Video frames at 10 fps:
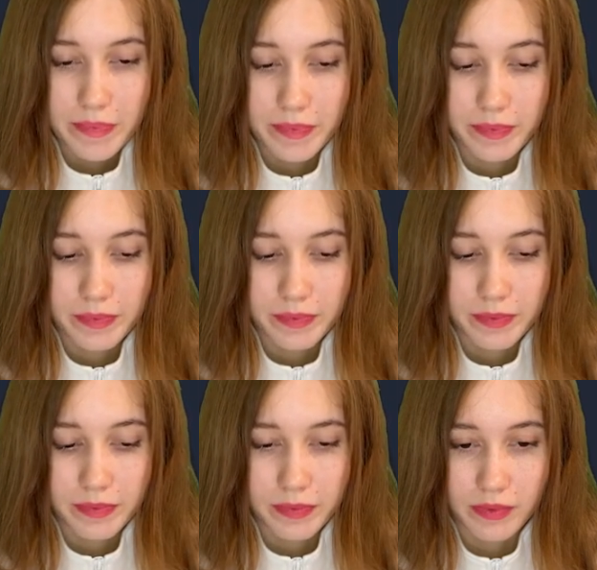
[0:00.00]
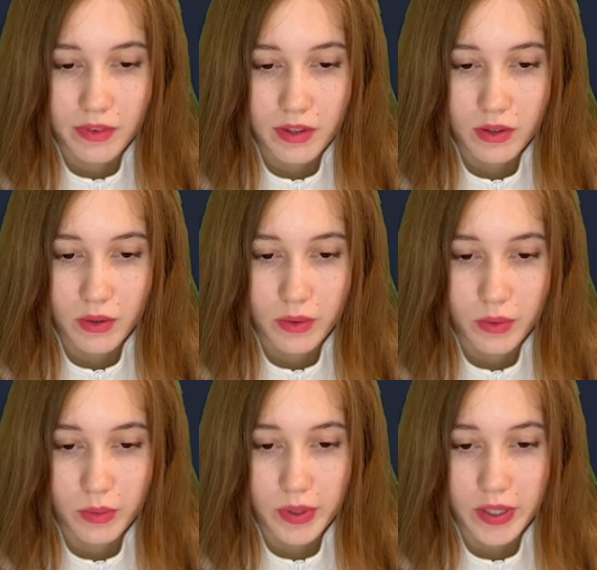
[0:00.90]
Hmm.
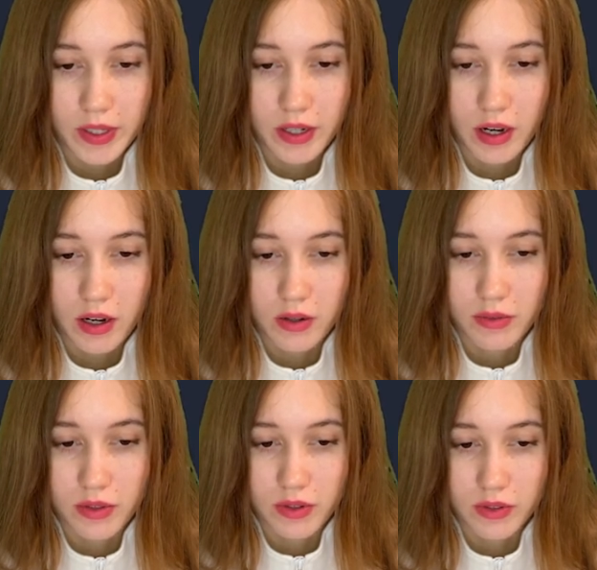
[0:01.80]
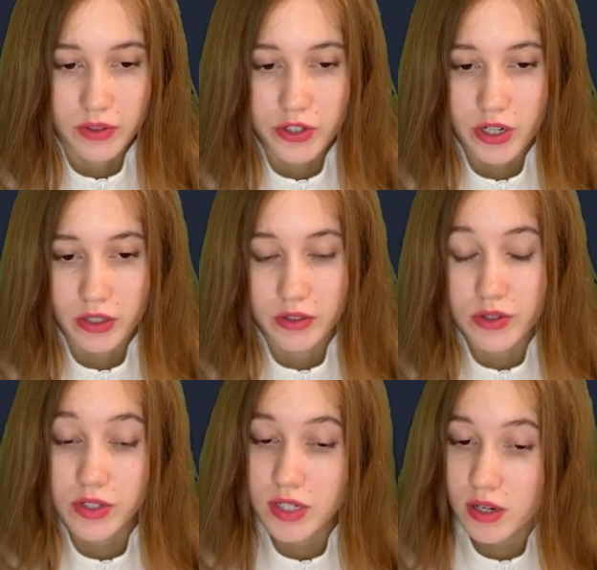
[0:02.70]
We have the chart
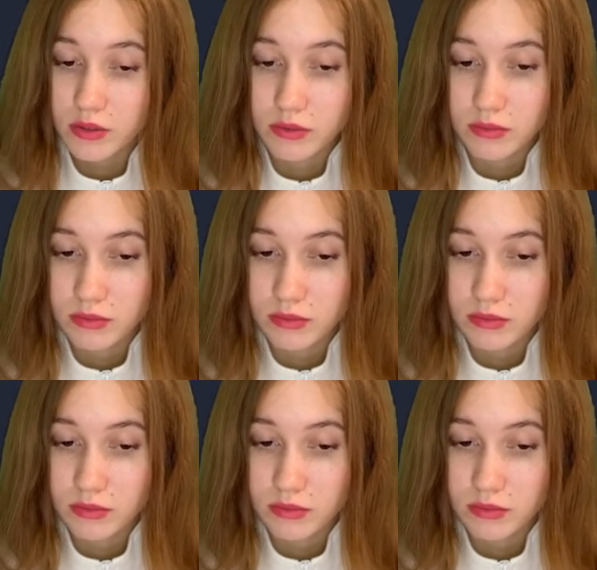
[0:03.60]
drawdown